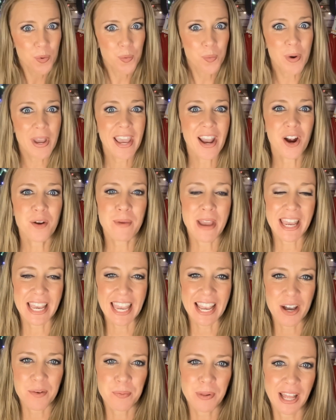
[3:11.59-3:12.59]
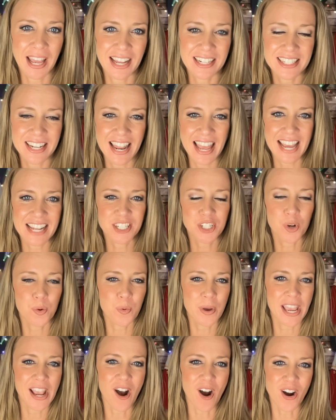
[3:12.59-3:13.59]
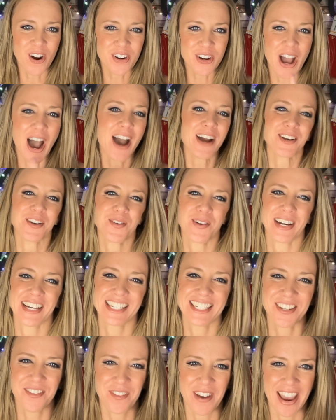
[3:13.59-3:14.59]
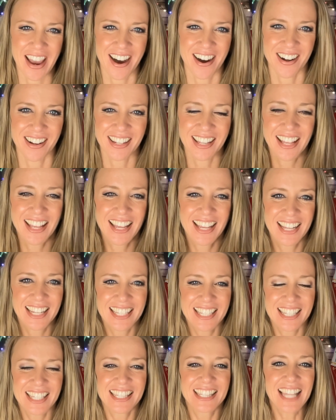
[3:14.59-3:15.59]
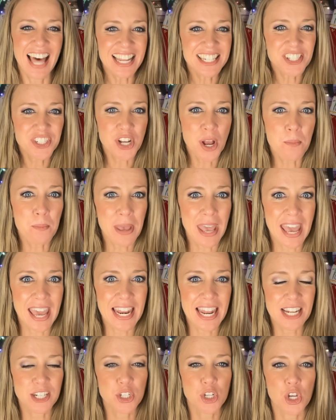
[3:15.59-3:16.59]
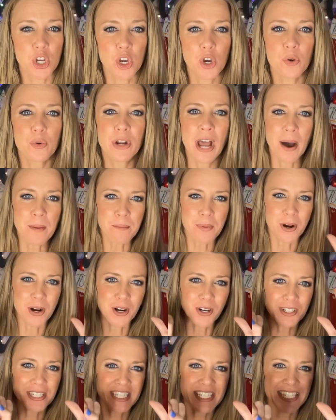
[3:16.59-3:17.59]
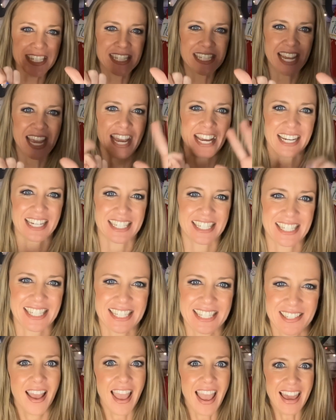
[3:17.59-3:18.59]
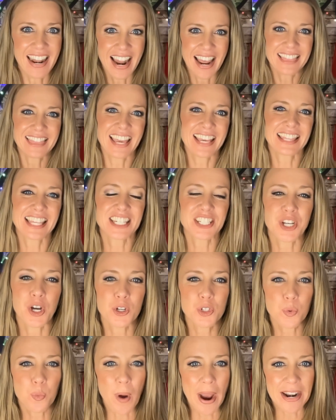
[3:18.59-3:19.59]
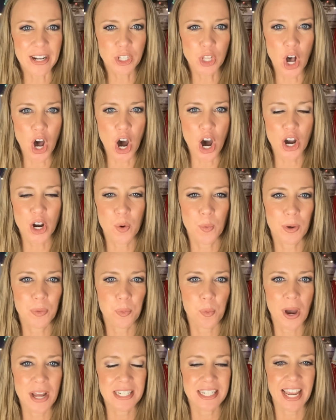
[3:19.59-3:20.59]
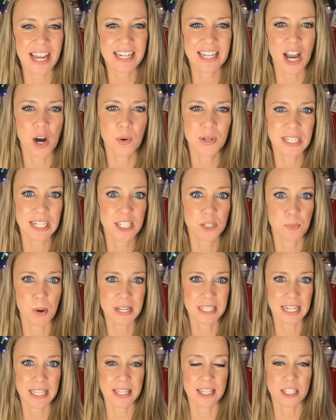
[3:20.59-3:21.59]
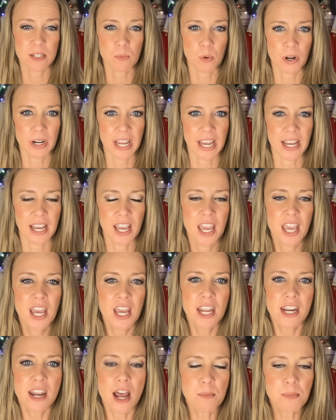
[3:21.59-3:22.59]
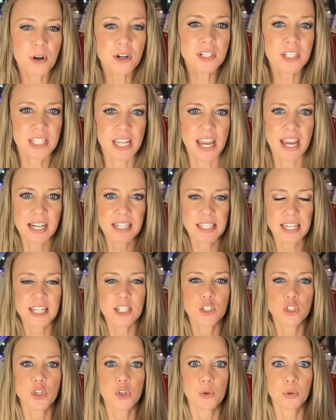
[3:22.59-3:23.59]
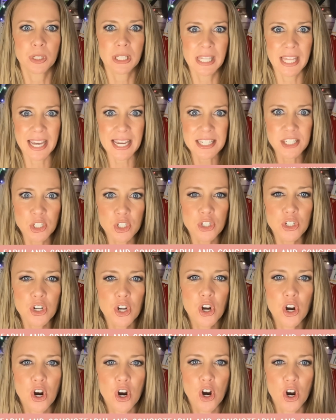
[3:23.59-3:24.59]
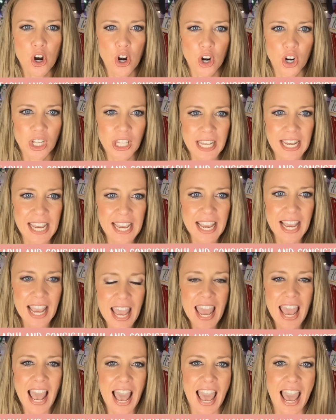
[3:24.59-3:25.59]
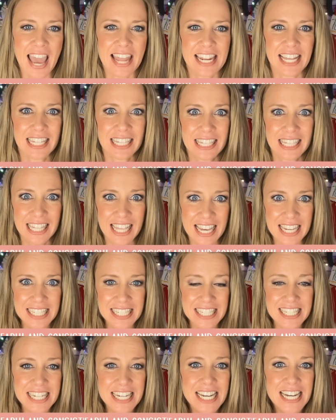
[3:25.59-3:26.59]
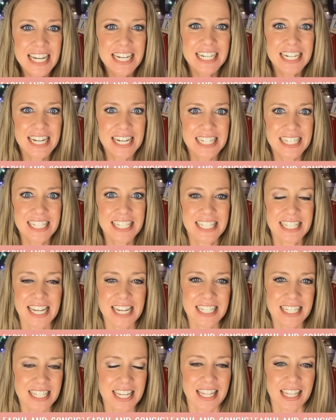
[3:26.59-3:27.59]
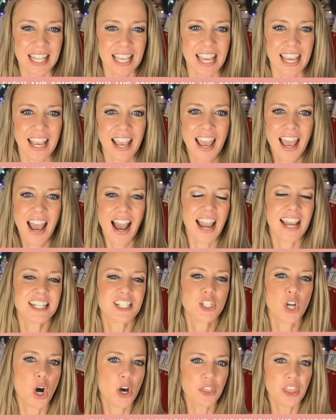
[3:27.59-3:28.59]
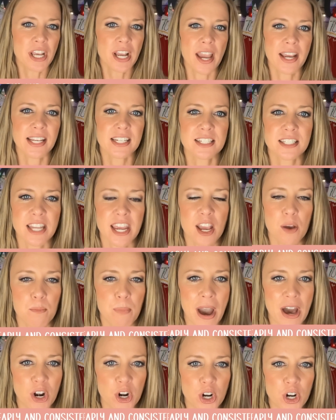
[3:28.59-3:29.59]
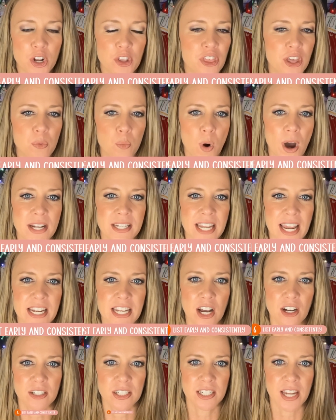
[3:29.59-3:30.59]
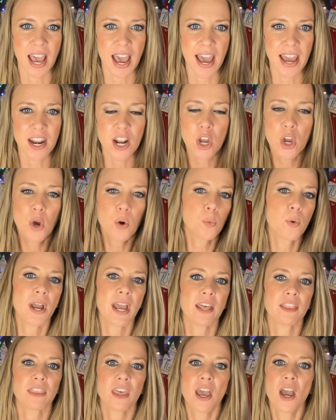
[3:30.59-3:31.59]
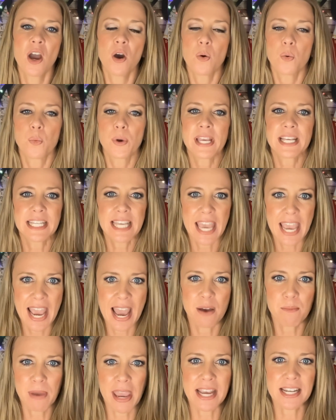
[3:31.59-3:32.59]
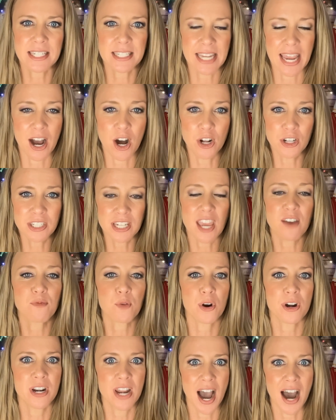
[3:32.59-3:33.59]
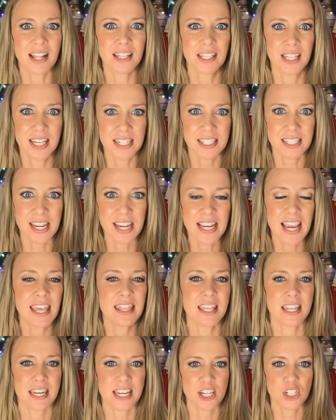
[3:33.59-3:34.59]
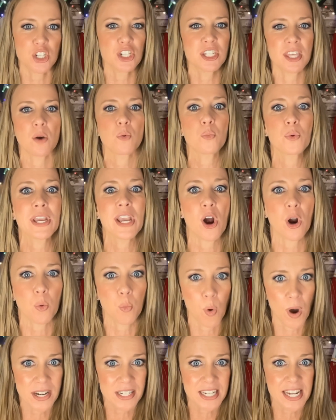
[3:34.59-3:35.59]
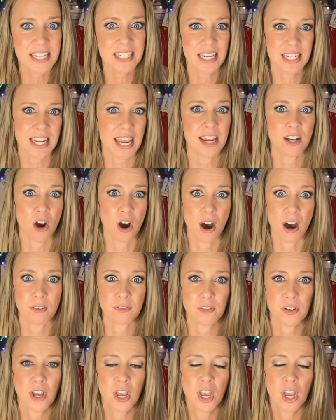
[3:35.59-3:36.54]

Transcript: We are making a plan today, so we are not going to fail. Let's jump in to number 6. And I think this goes right along with what Danielle was expressing this morning. Number 6 is to list early and list consistently. I don't think I can say it better than what Danielle said with, we can't make sales if we're not listing in the niches that we are wanting to take off.